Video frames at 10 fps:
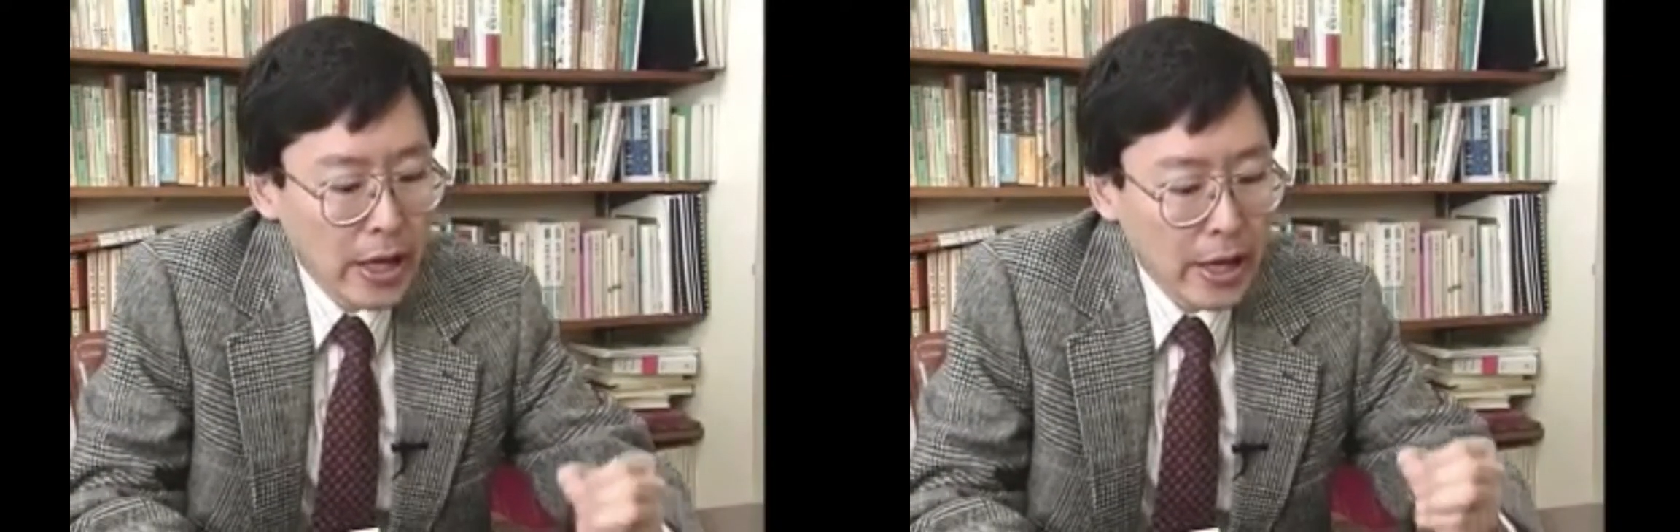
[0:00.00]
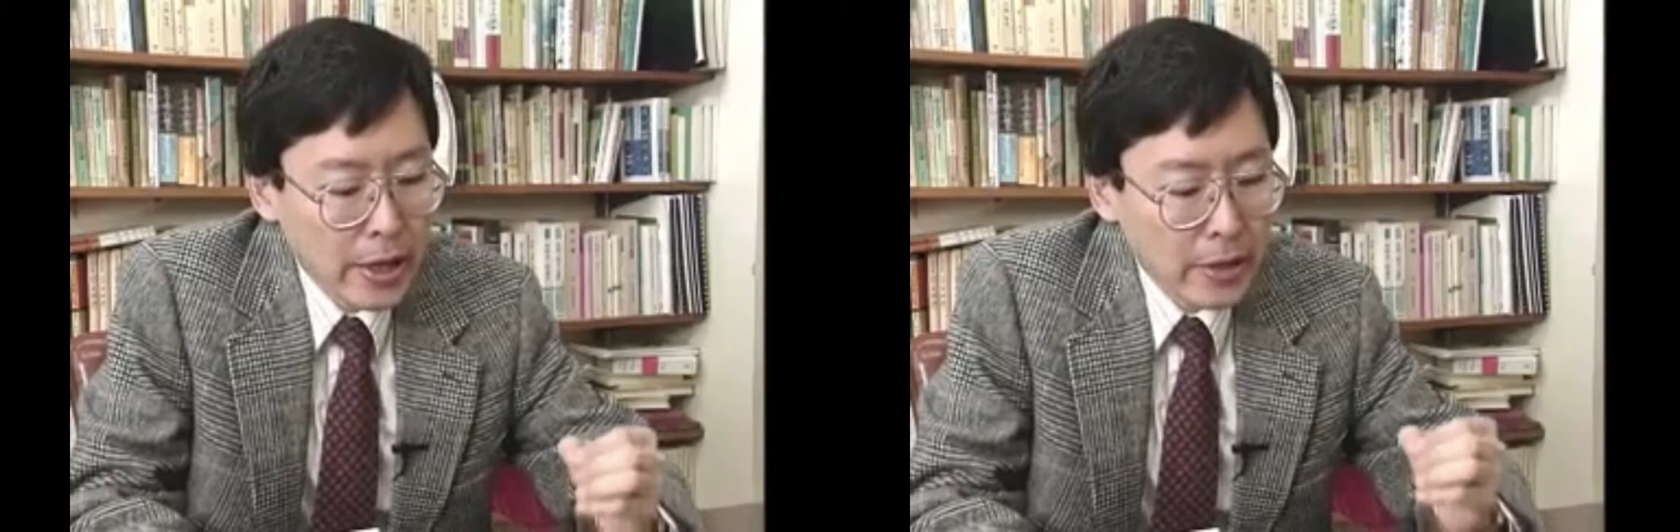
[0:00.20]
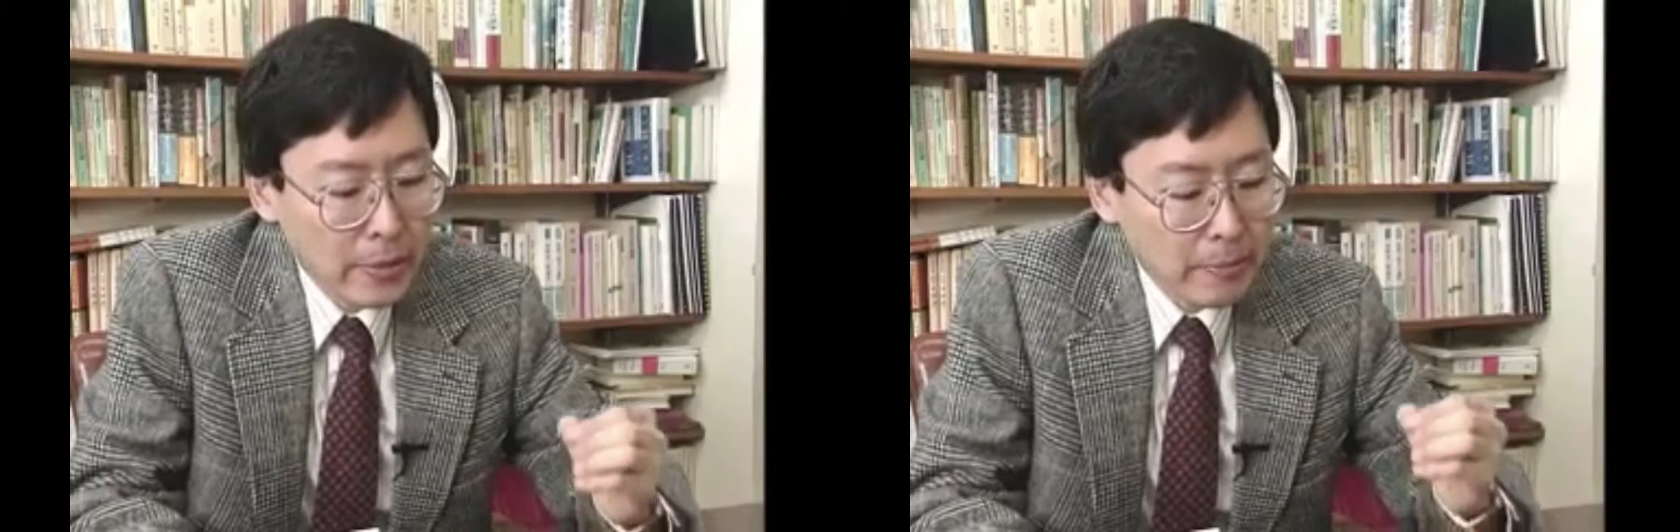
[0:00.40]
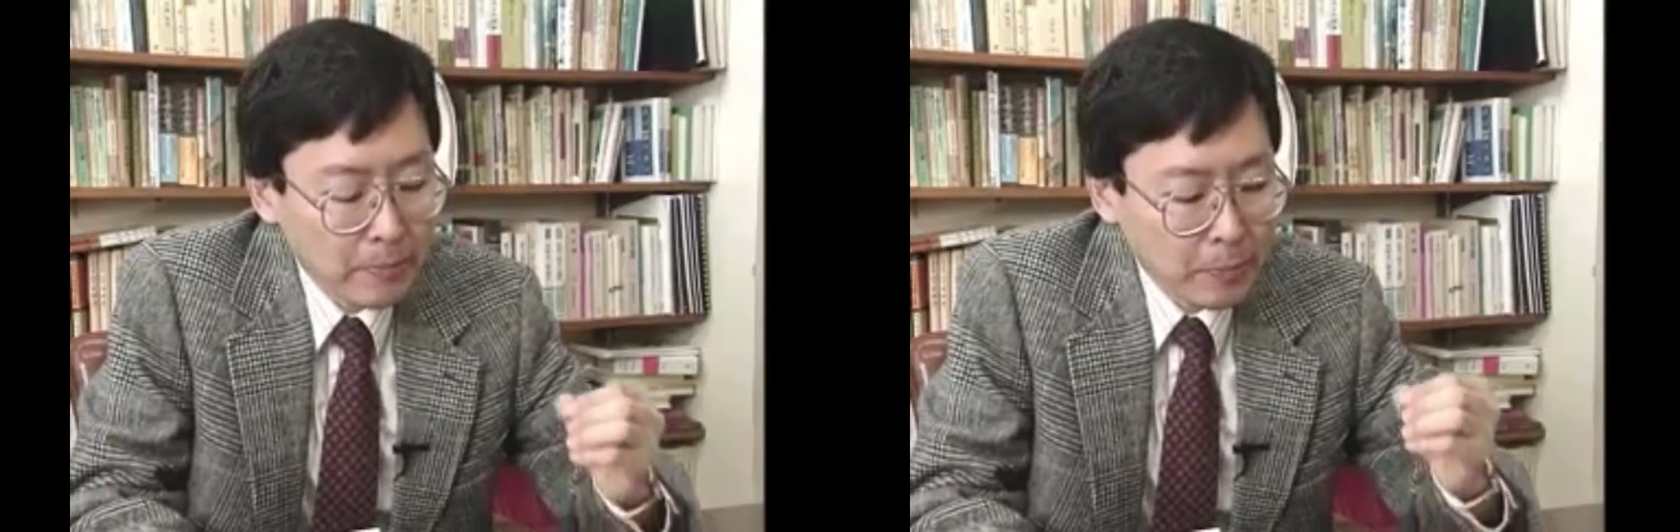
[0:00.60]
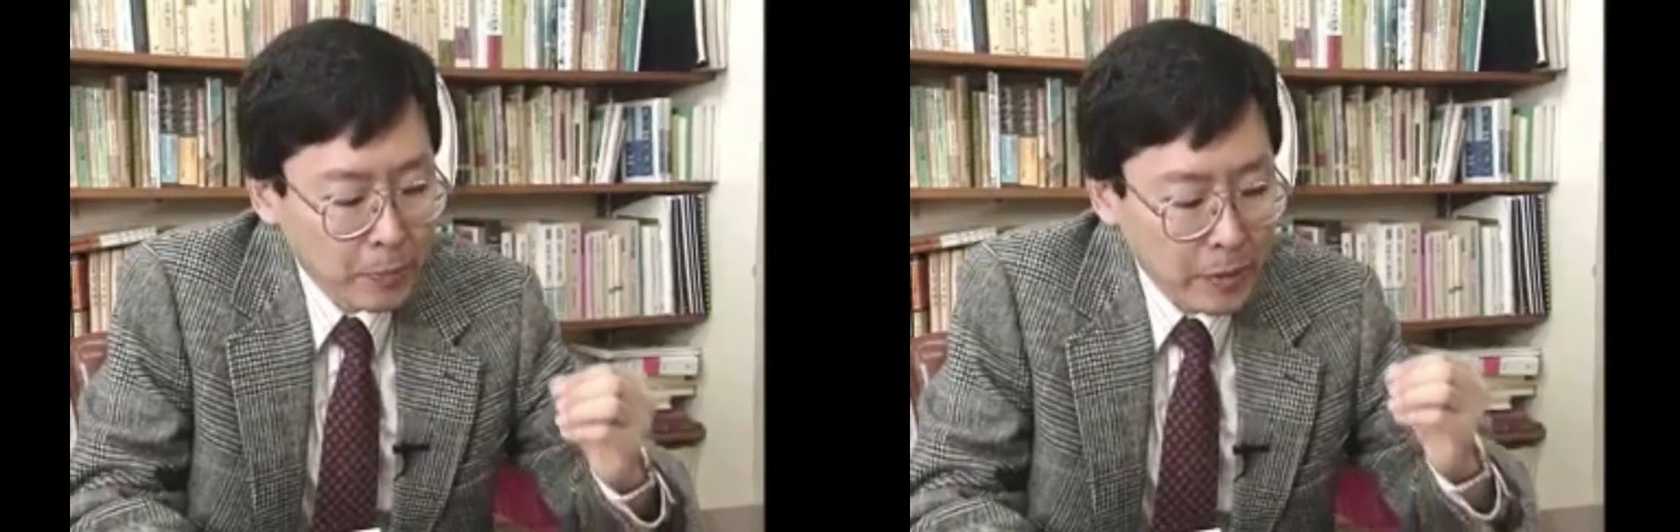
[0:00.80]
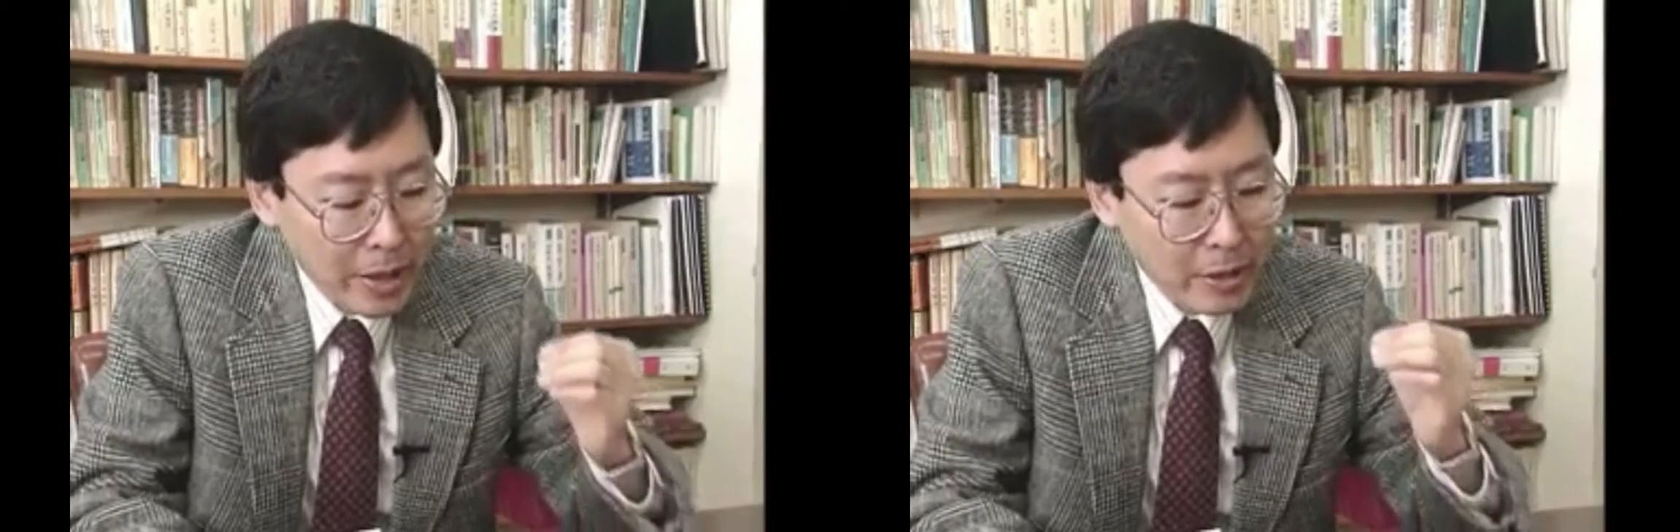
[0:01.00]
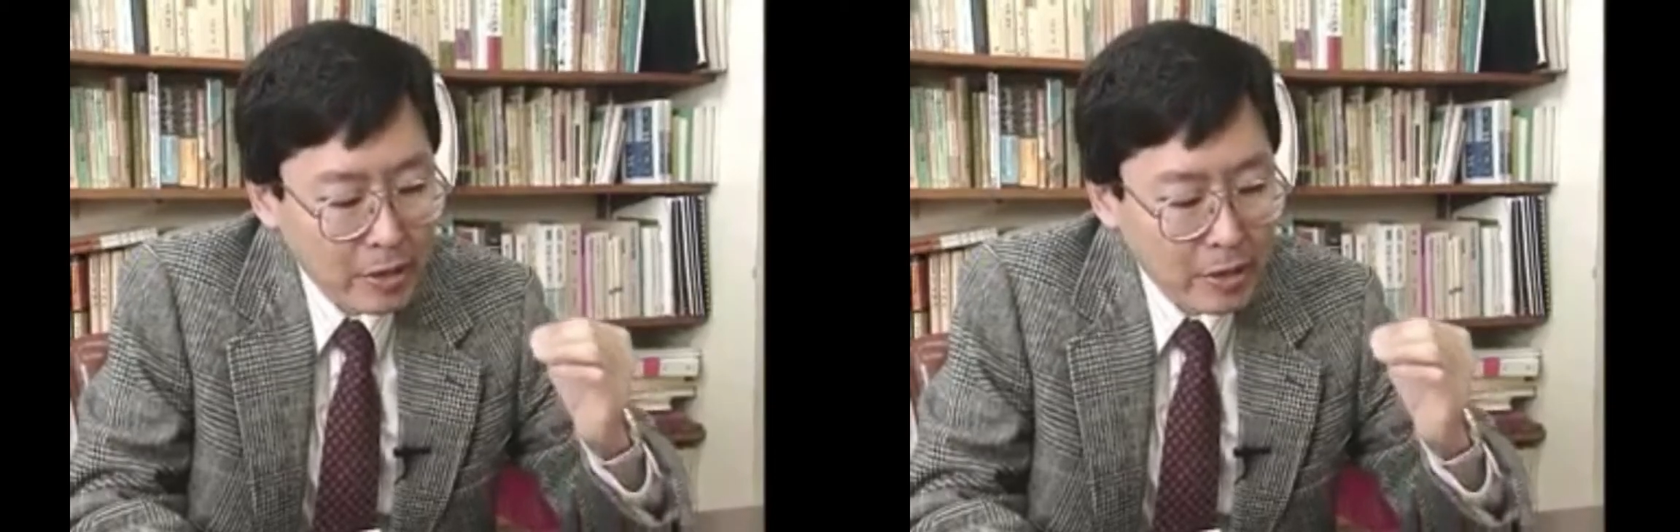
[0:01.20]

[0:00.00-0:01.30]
And that